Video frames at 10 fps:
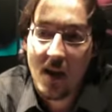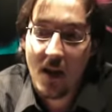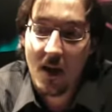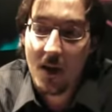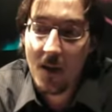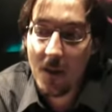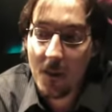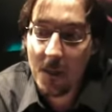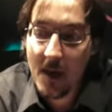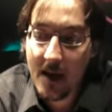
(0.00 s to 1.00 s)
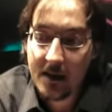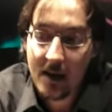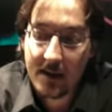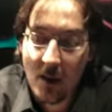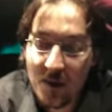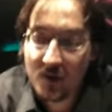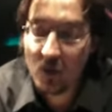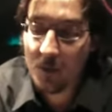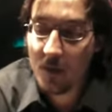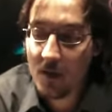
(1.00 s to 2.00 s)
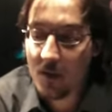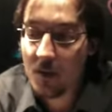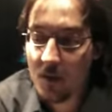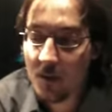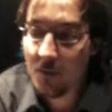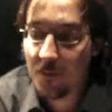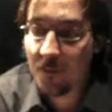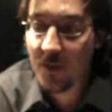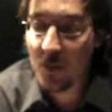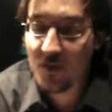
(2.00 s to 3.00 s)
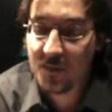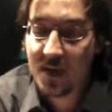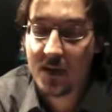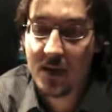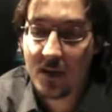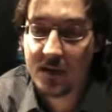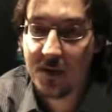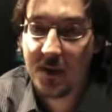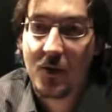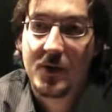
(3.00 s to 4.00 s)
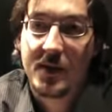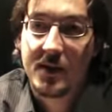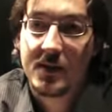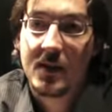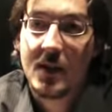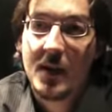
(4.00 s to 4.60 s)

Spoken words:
And there is some technical difficulties